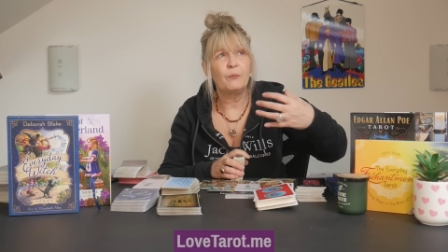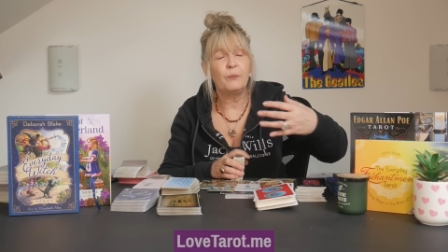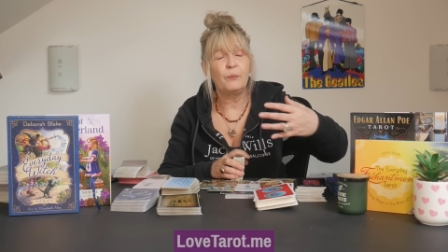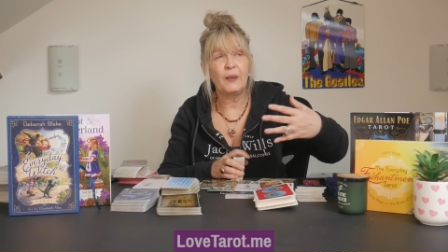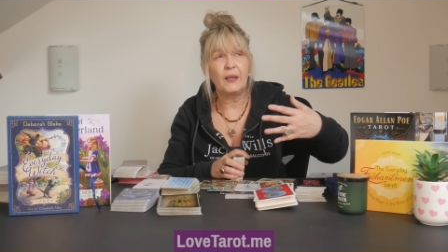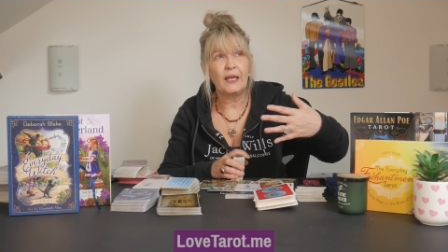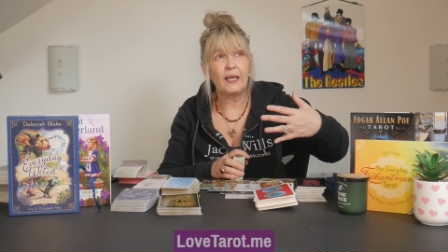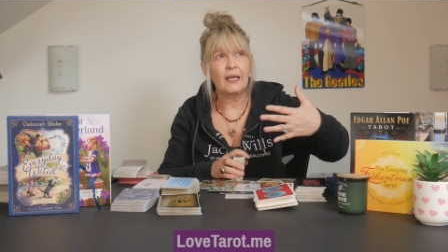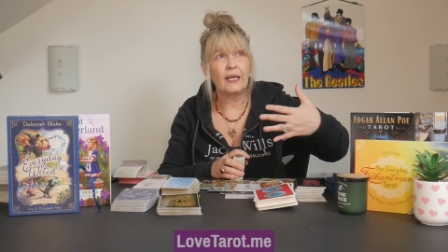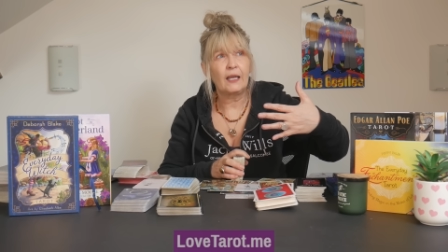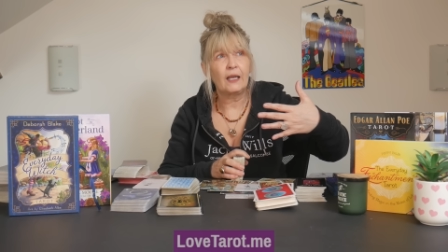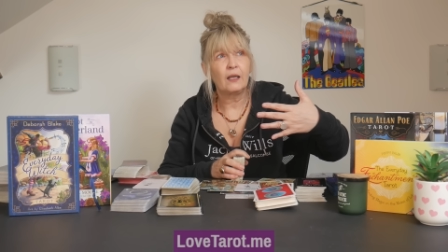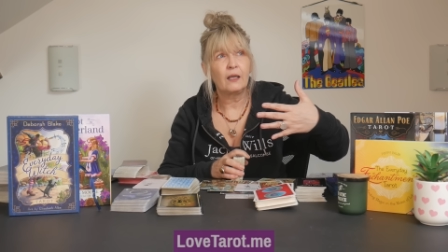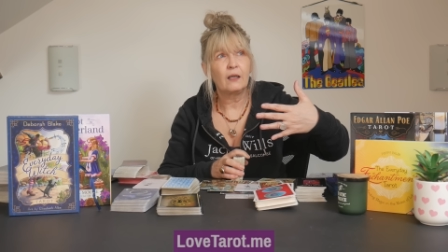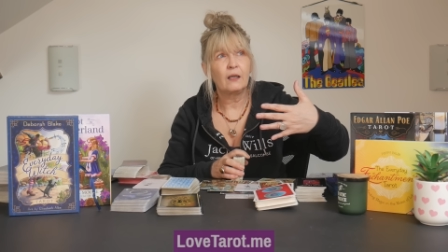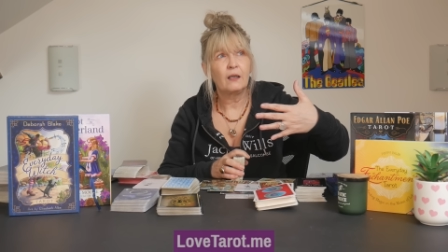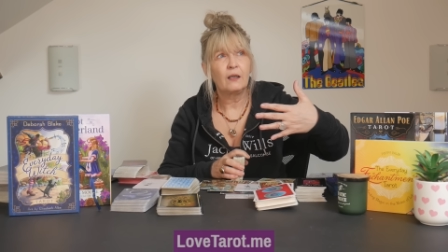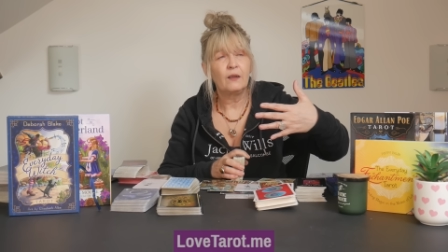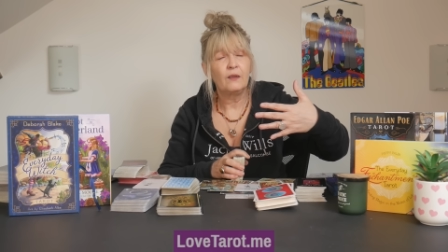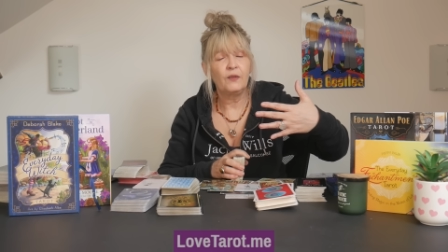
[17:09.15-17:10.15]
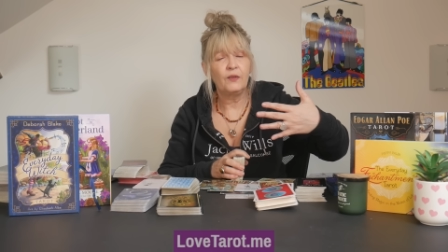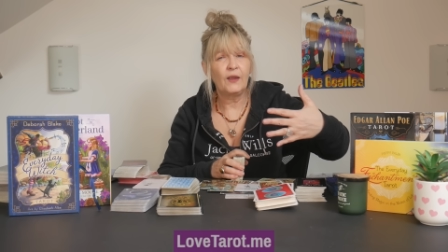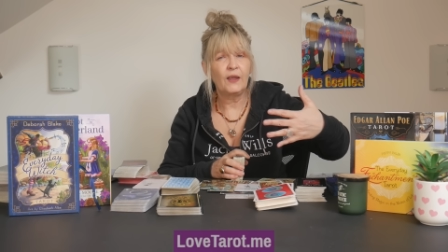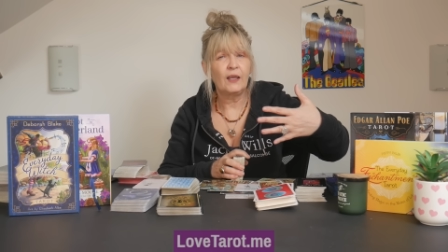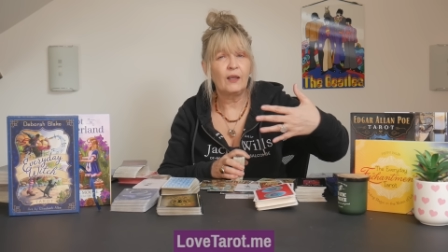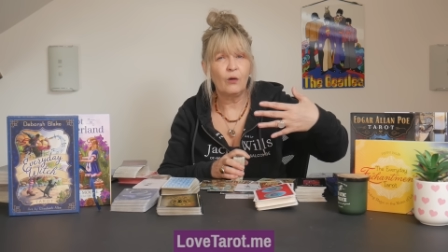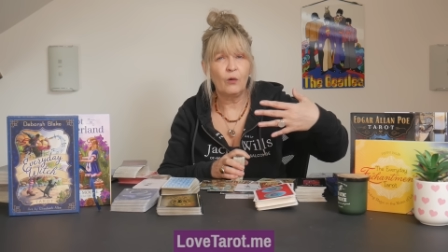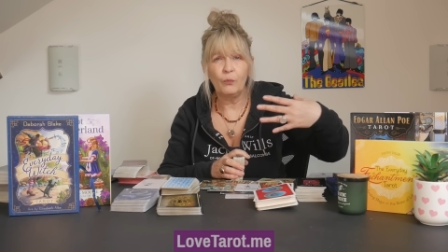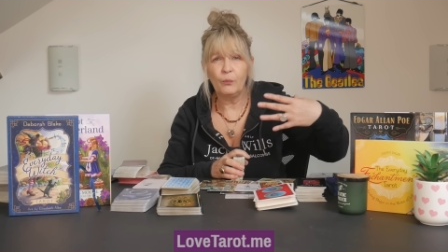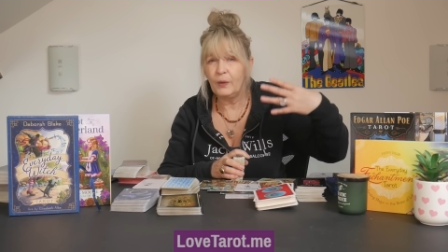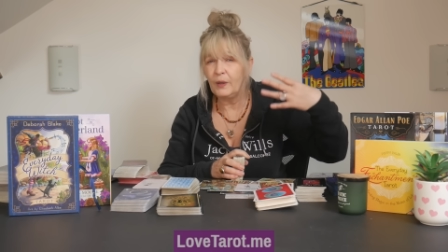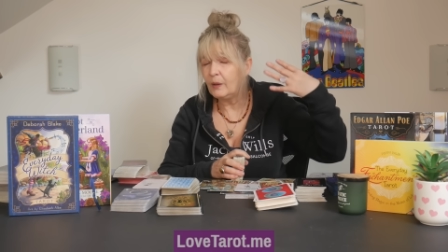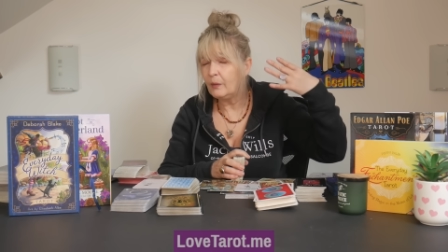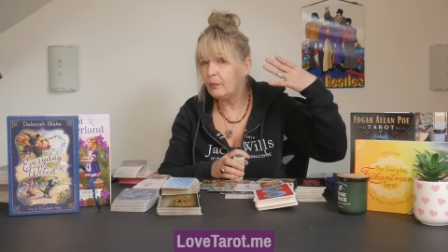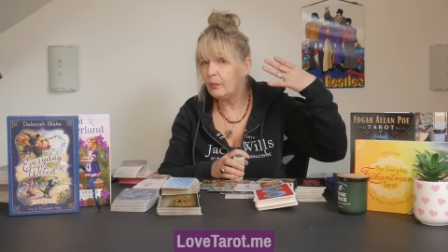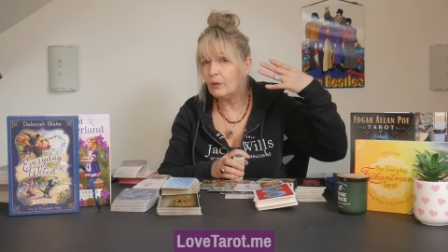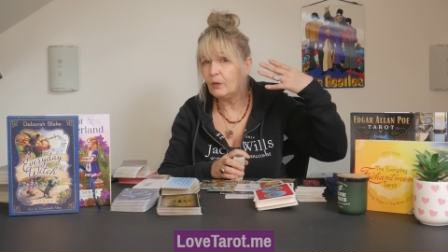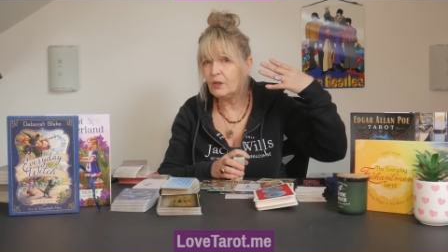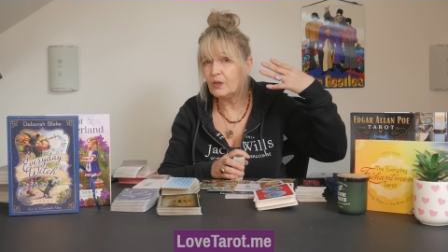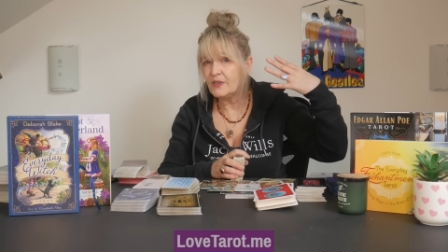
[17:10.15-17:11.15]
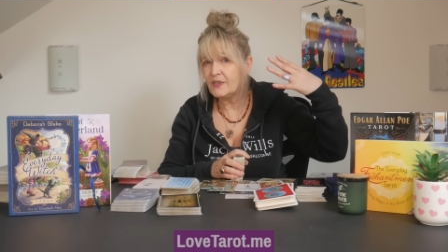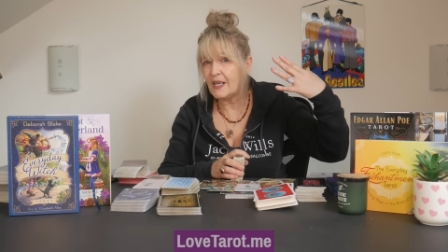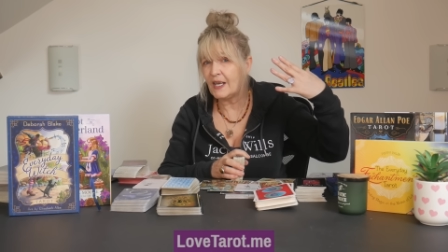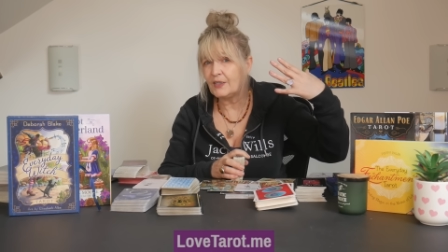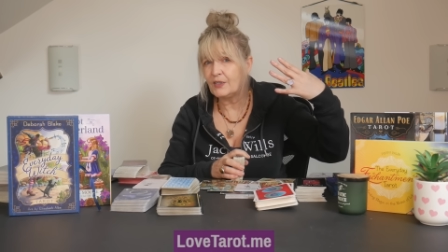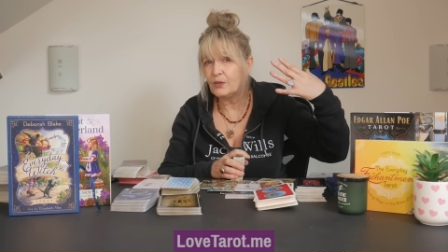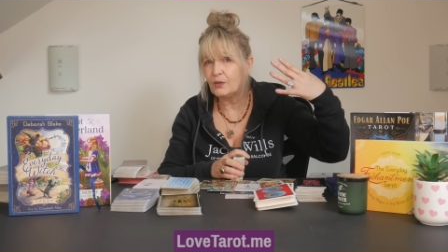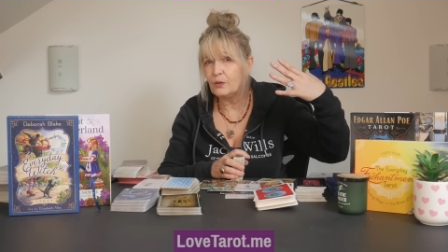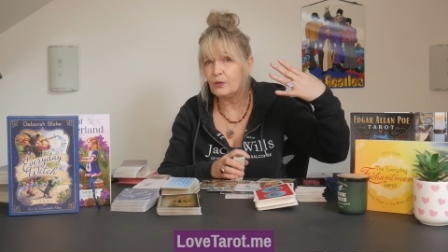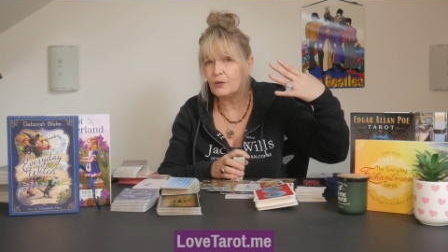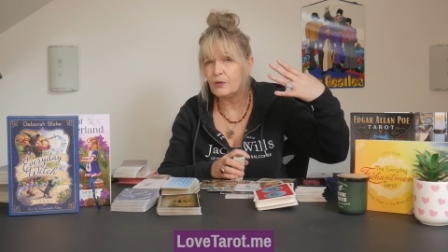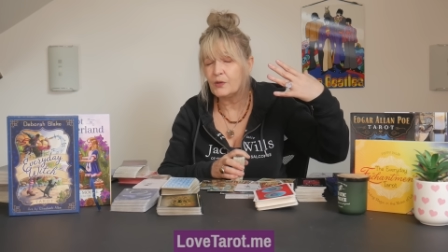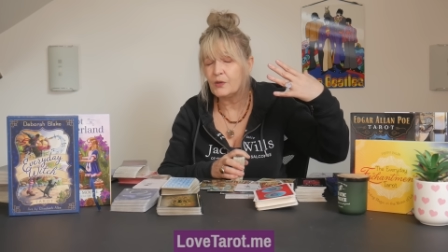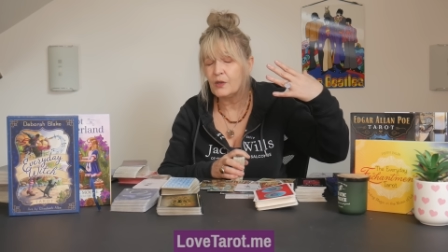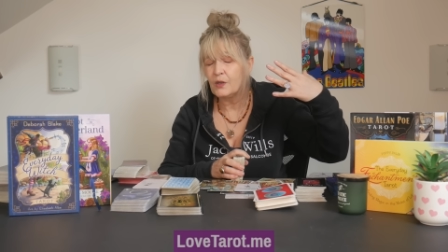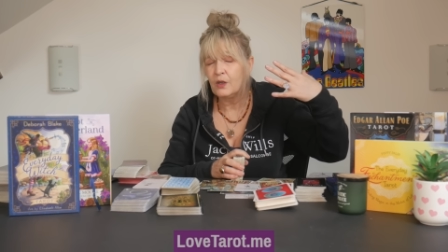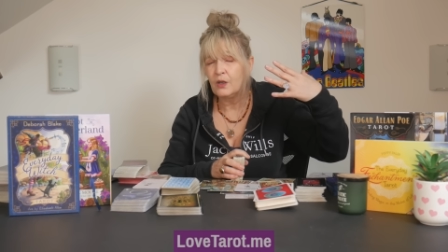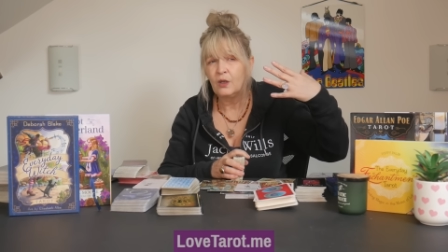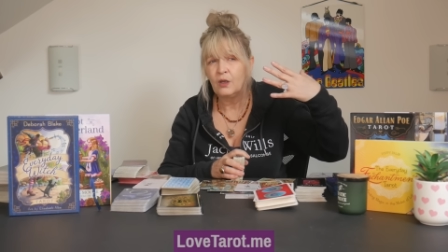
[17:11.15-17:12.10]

big thing on people as adults.